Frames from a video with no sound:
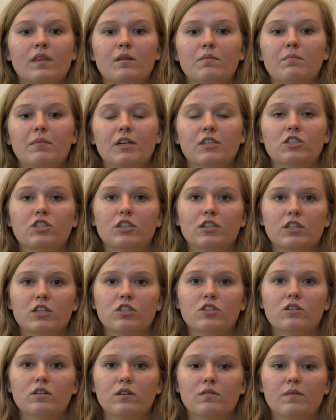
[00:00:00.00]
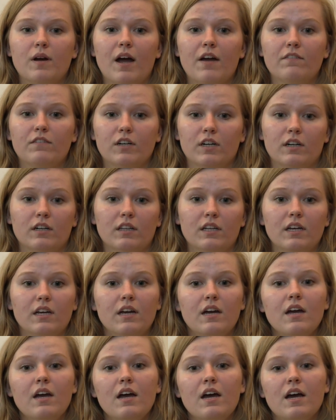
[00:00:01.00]
Make sure that you arrive early,
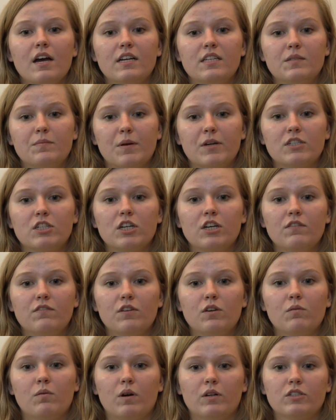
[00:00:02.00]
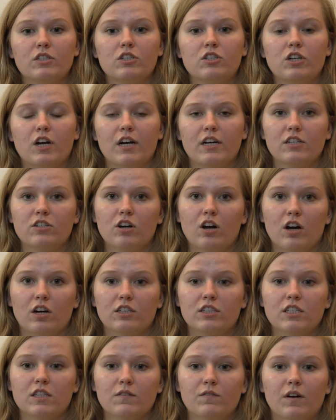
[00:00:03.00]
especially if you want to try to
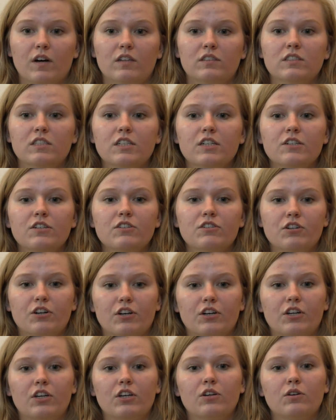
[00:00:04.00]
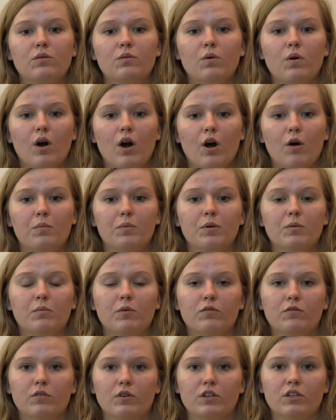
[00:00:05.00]
talk to the volunteer attorney who will help you
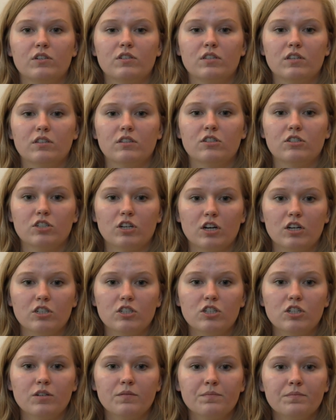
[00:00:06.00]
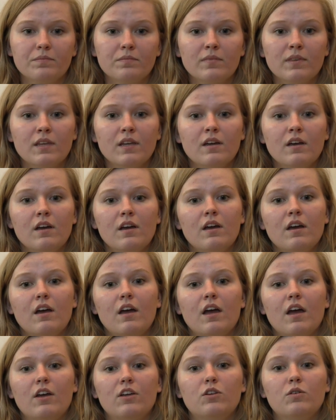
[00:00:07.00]
before you see the judge.
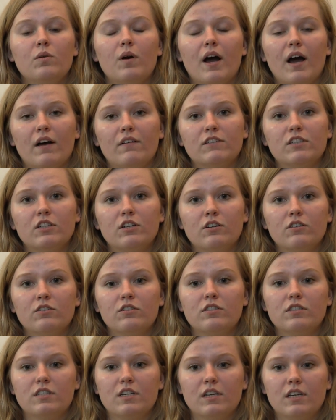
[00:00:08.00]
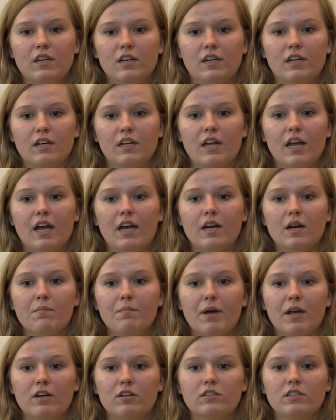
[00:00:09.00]
You will have to go through security and a
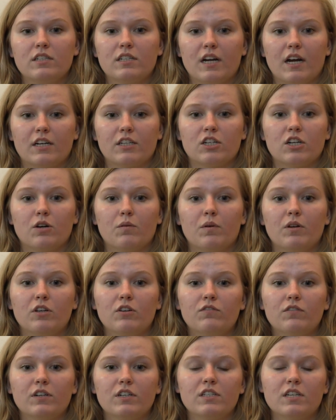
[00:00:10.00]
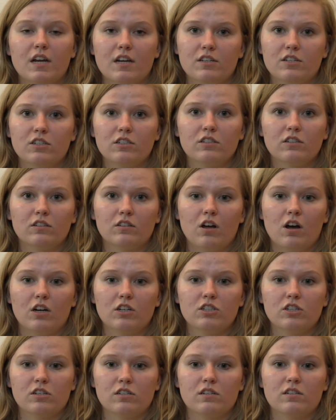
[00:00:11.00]
metal detector when you first enter the Law
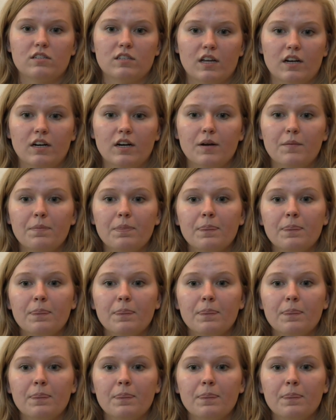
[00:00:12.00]
and Justice Center.